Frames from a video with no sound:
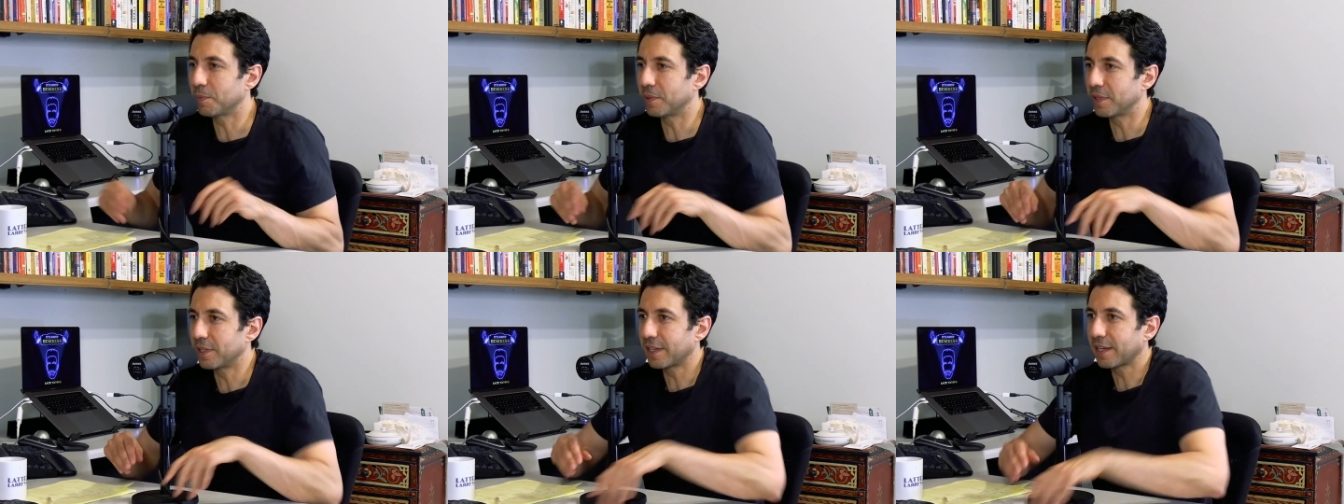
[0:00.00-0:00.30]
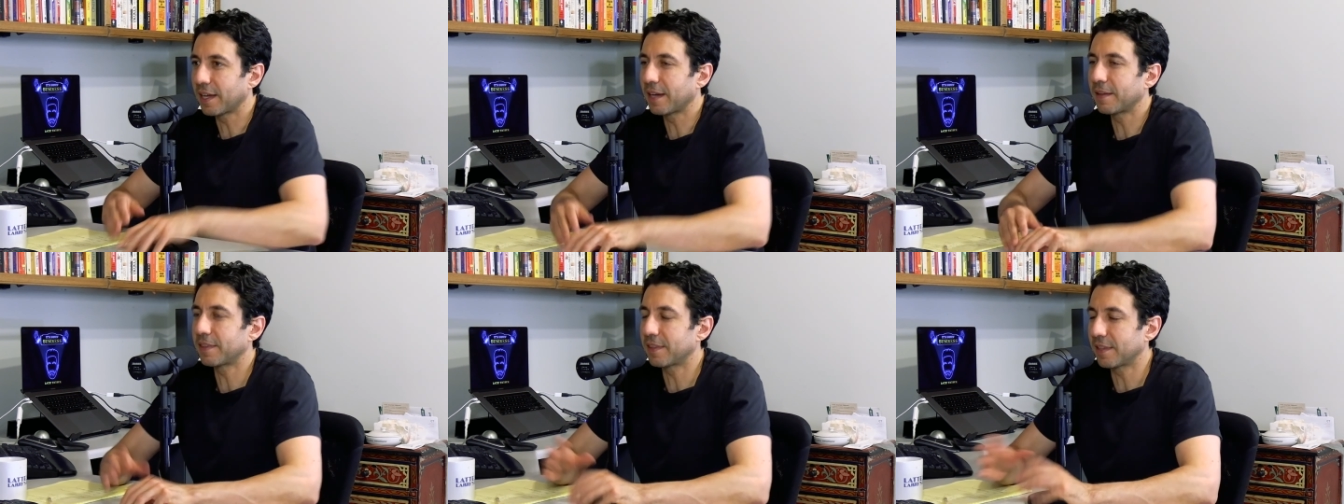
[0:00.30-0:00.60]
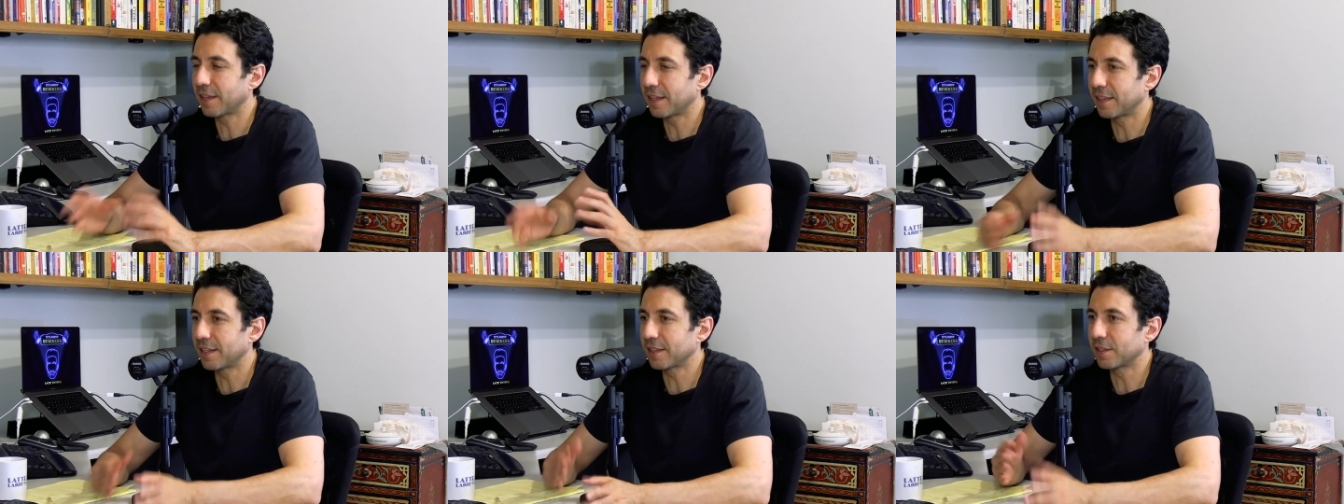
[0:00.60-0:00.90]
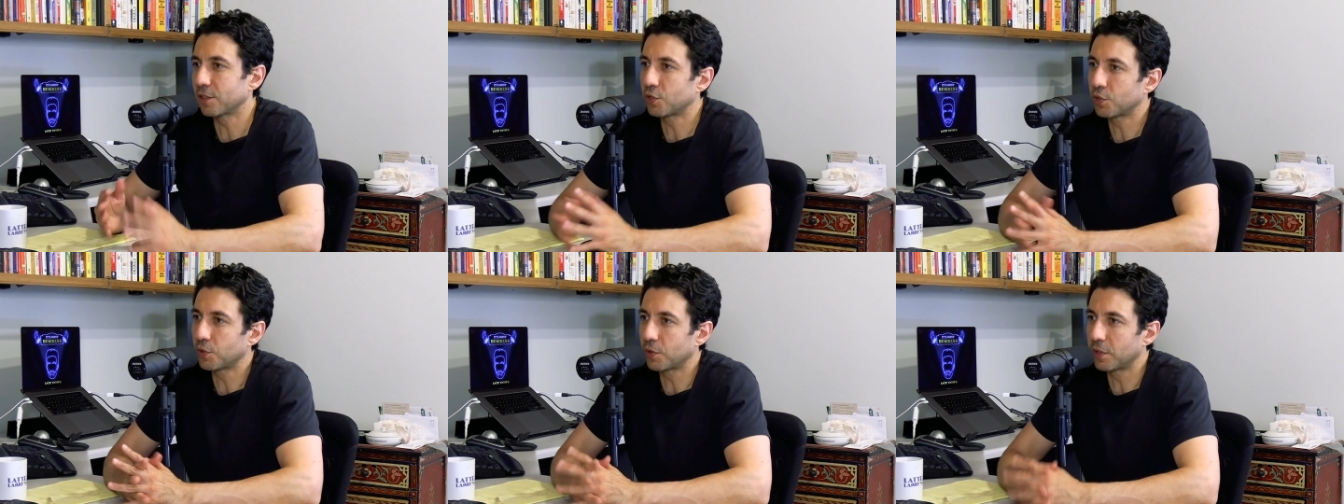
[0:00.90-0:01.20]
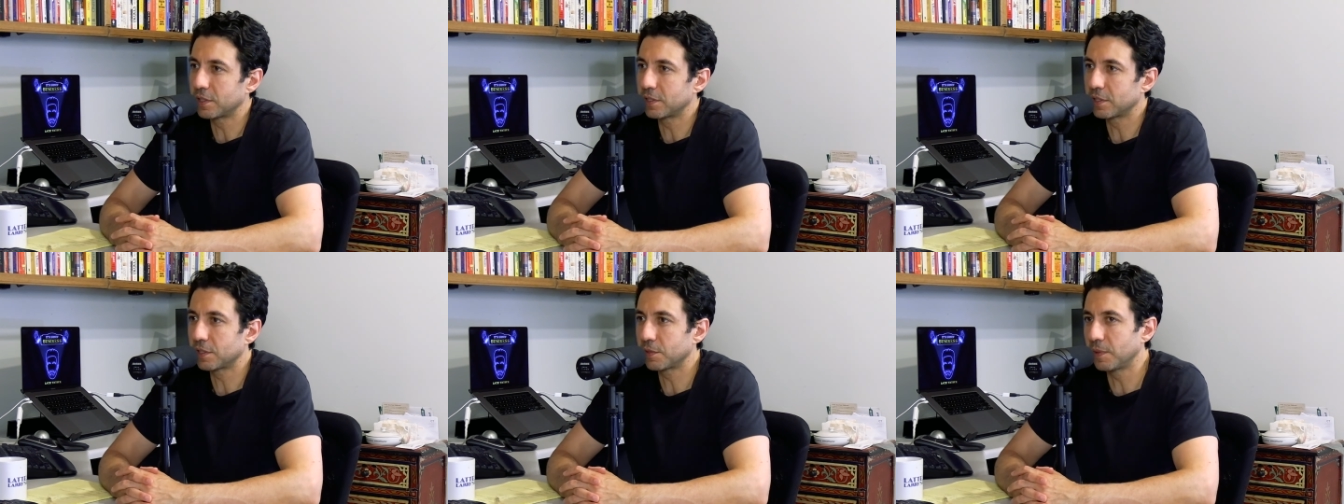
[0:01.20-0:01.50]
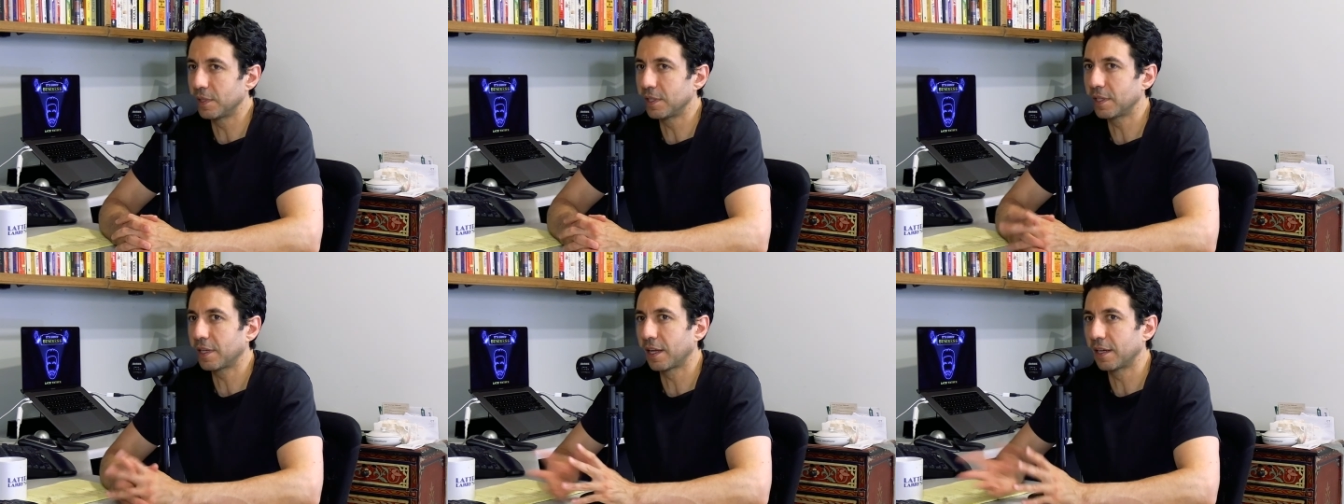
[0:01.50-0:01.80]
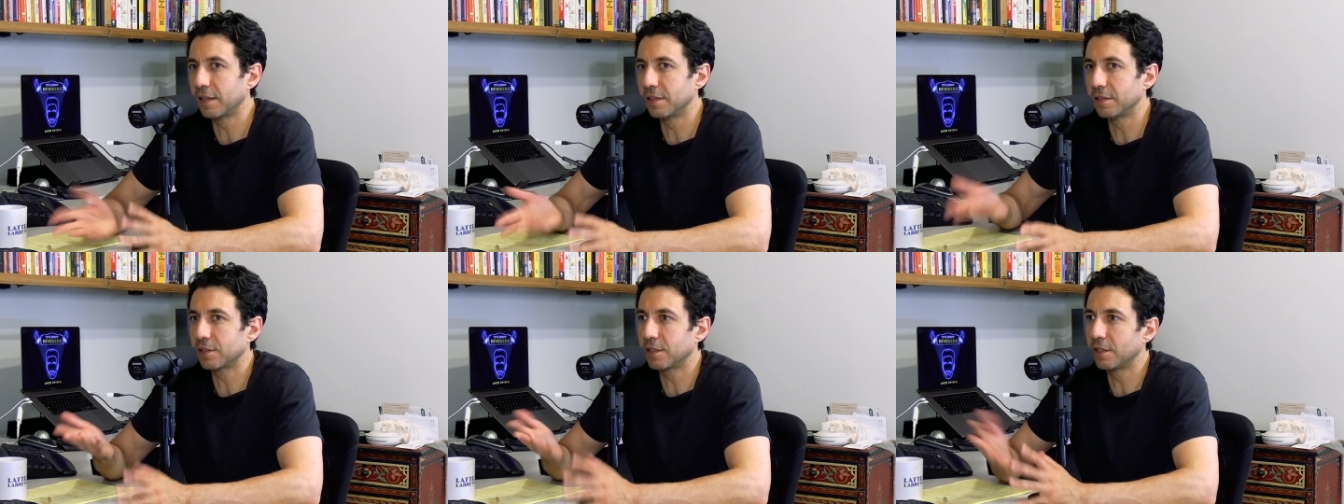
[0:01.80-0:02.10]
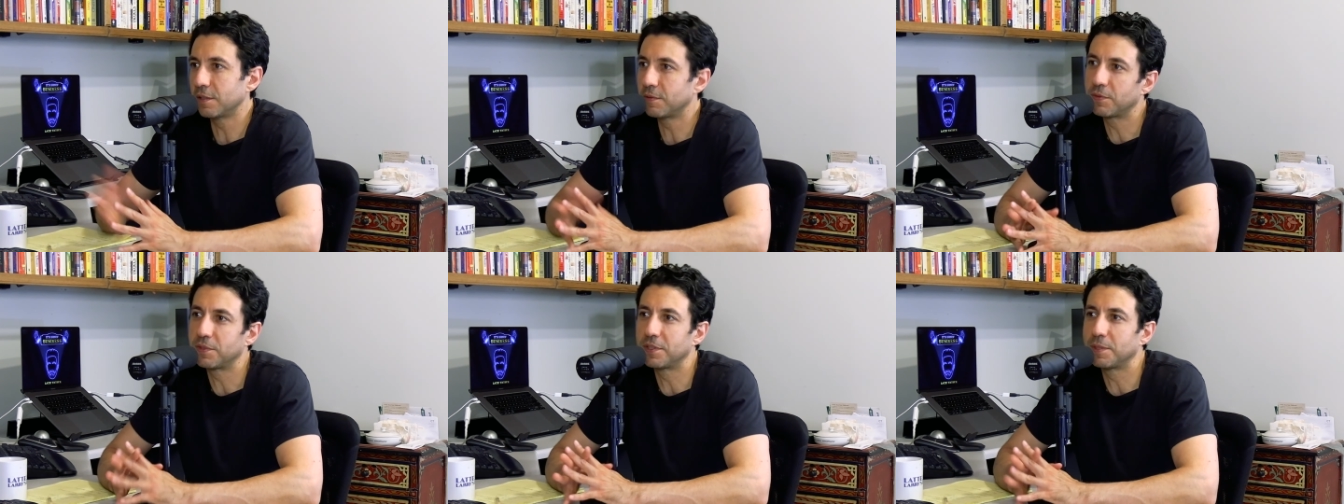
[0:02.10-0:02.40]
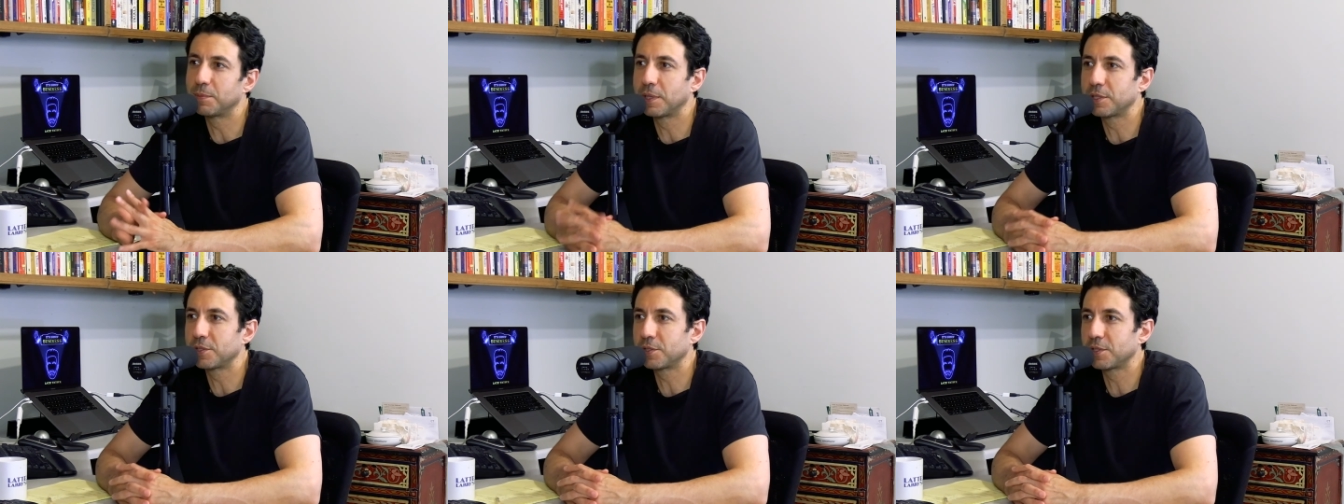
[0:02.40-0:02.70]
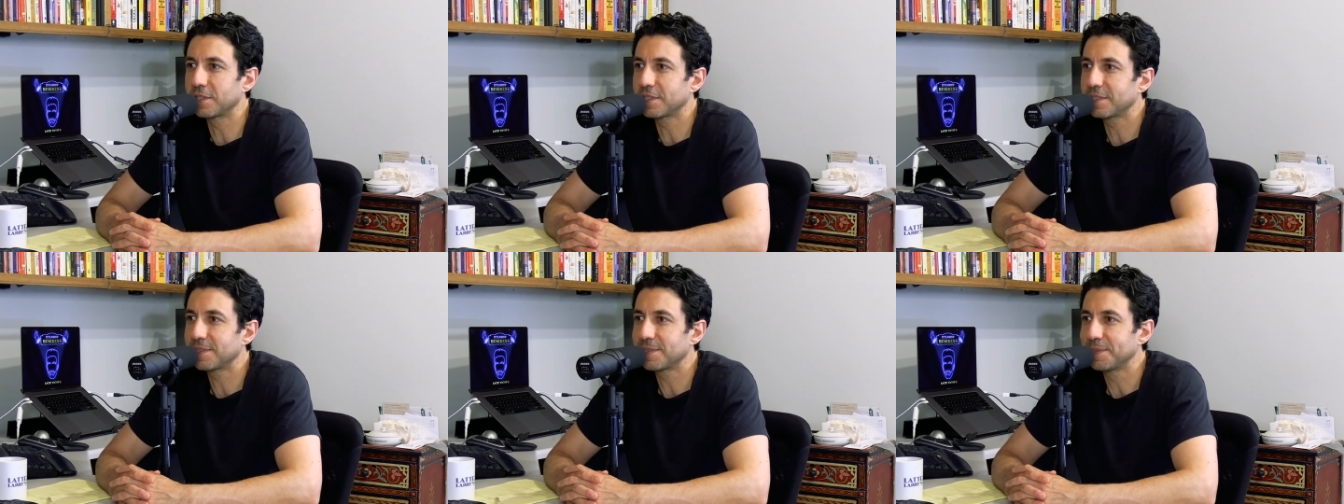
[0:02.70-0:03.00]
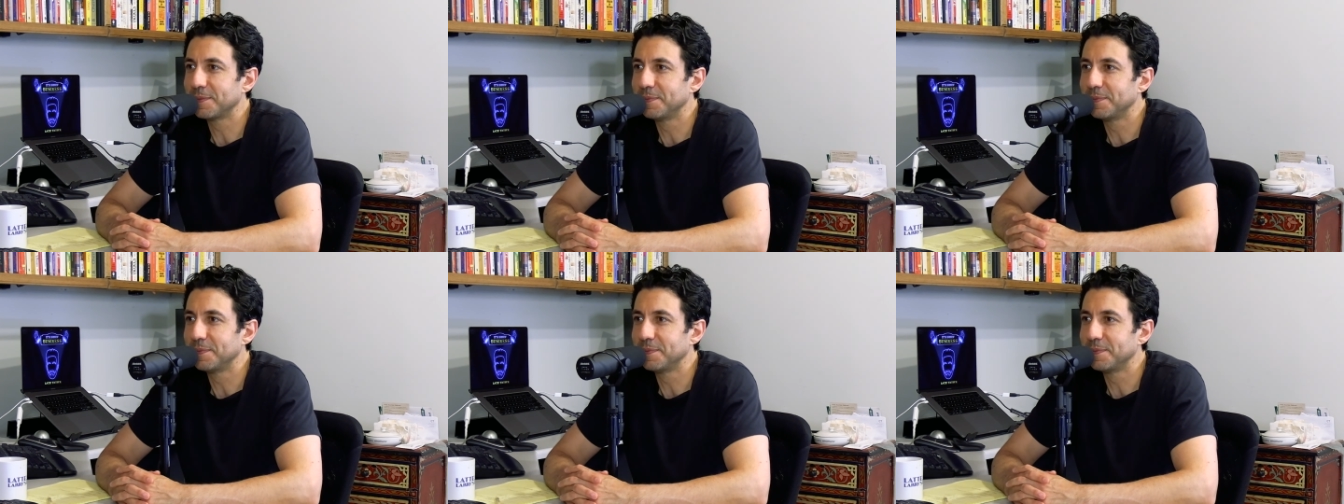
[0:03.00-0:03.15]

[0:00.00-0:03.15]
but like I think the short and sweet kind of is good for the metrics.